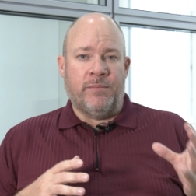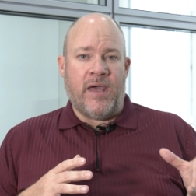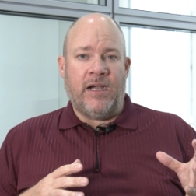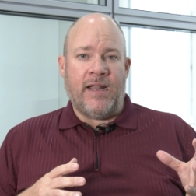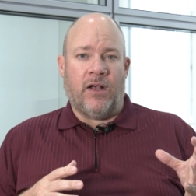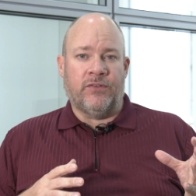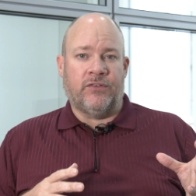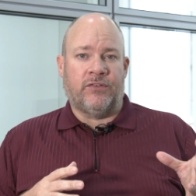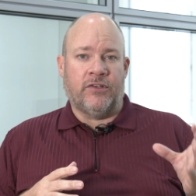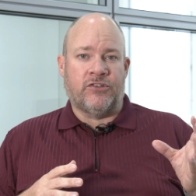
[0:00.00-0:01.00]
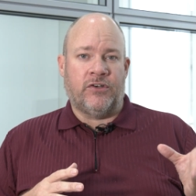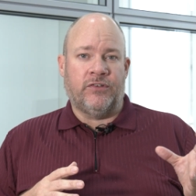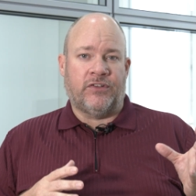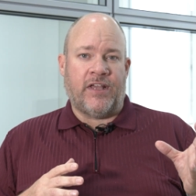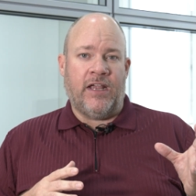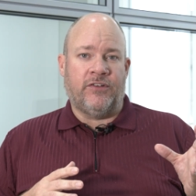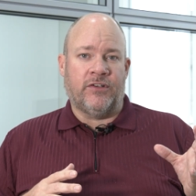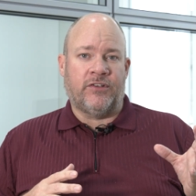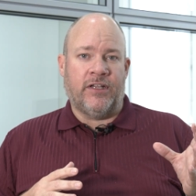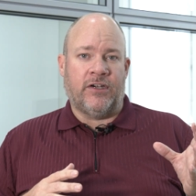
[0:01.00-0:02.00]
The meta-analysis ensures that the
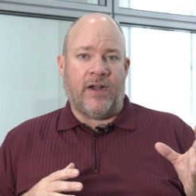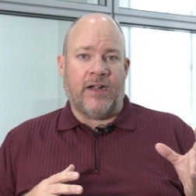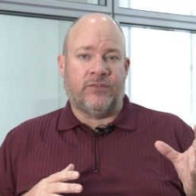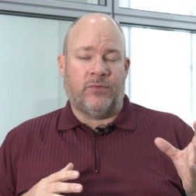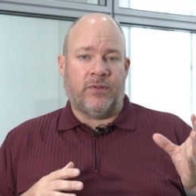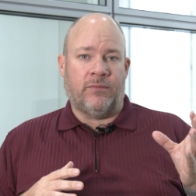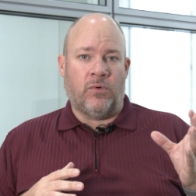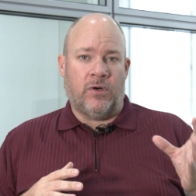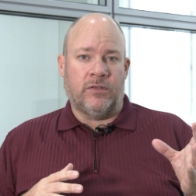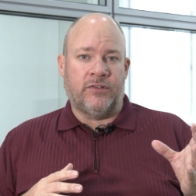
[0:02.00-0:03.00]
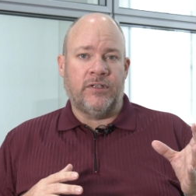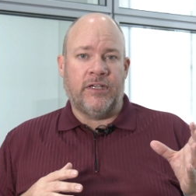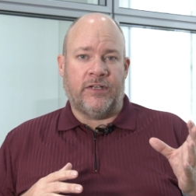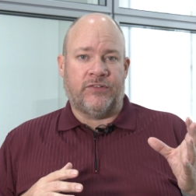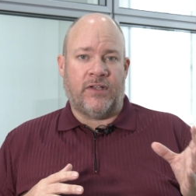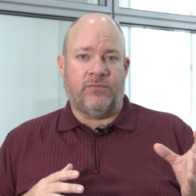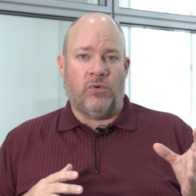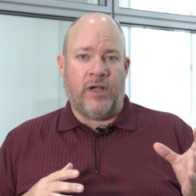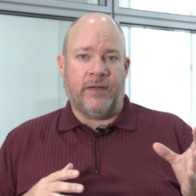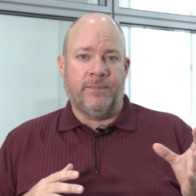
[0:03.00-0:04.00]
agent interacts with the world in a safe
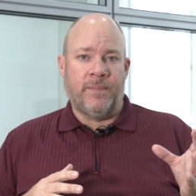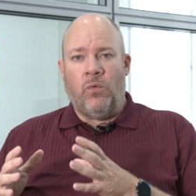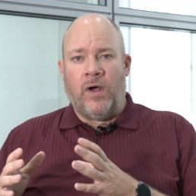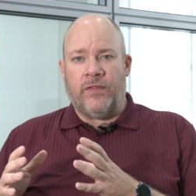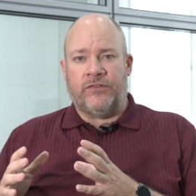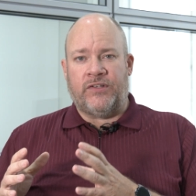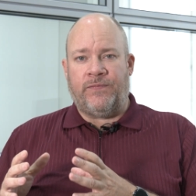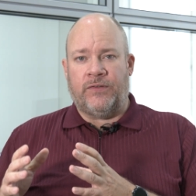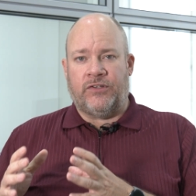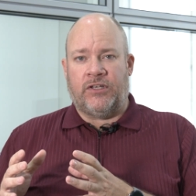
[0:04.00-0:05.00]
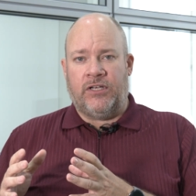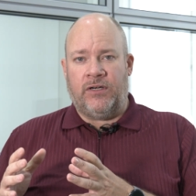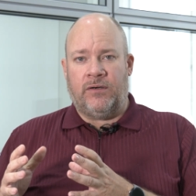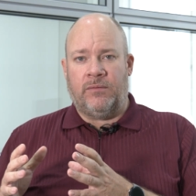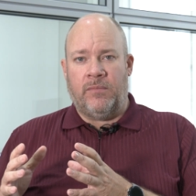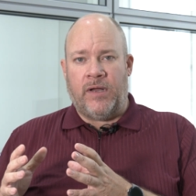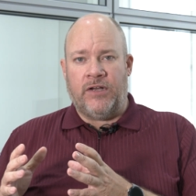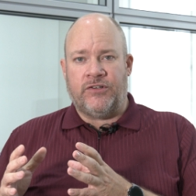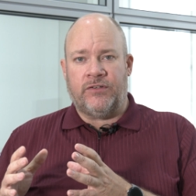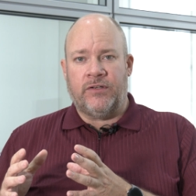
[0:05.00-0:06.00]
way, while the safe and secure
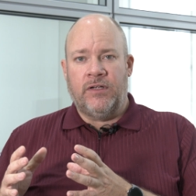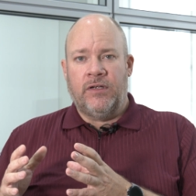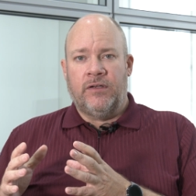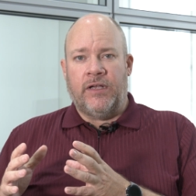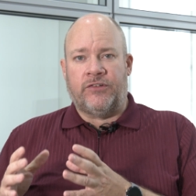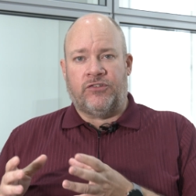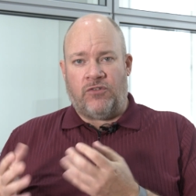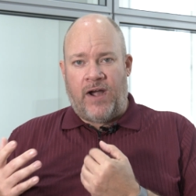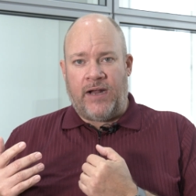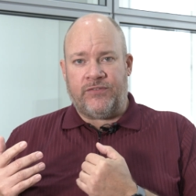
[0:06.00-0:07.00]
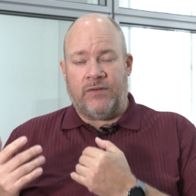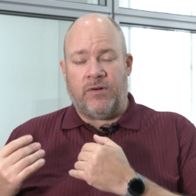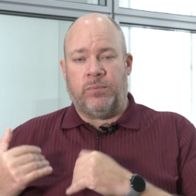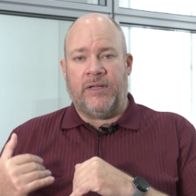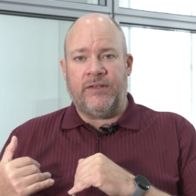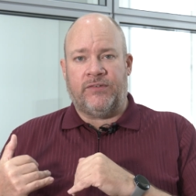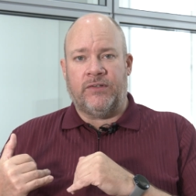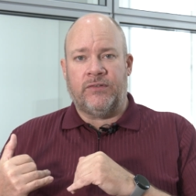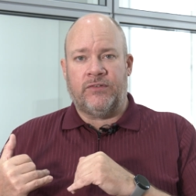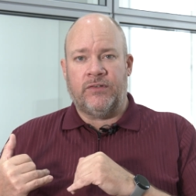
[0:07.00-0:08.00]
agent extracts and
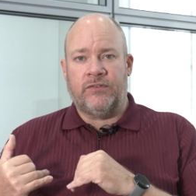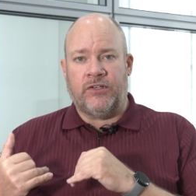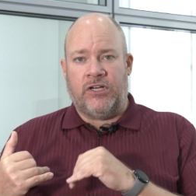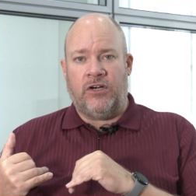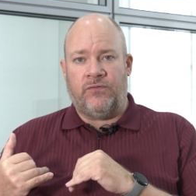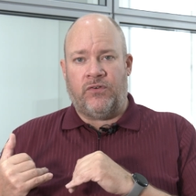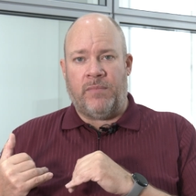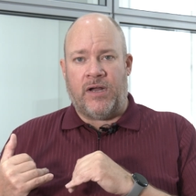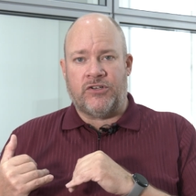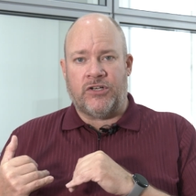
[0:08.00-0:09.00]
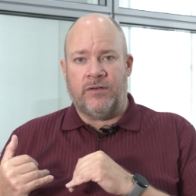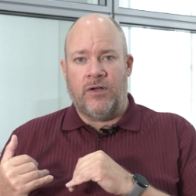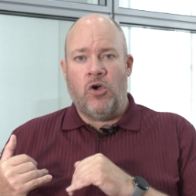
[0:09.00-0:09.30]
replaces secure information